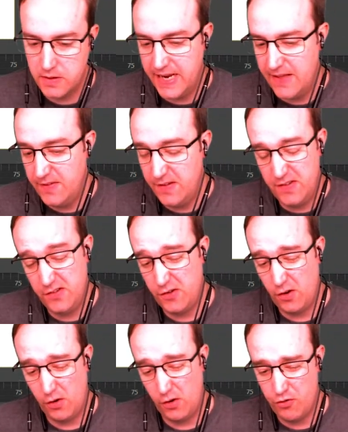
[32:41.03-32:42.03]
And again, this is
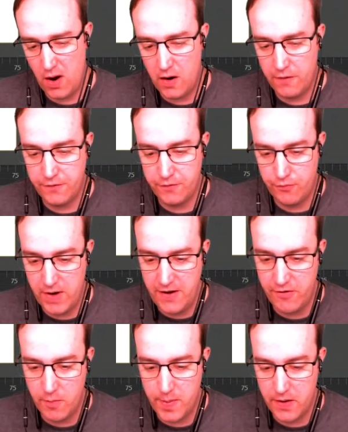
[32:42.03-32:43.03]
just on draft
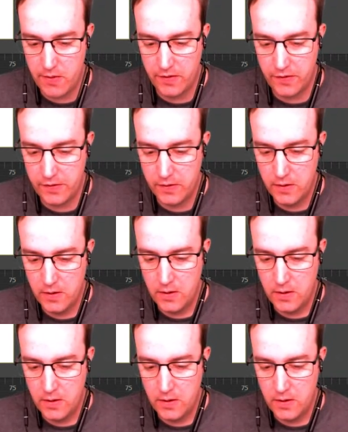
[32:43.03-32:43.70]
render appearance.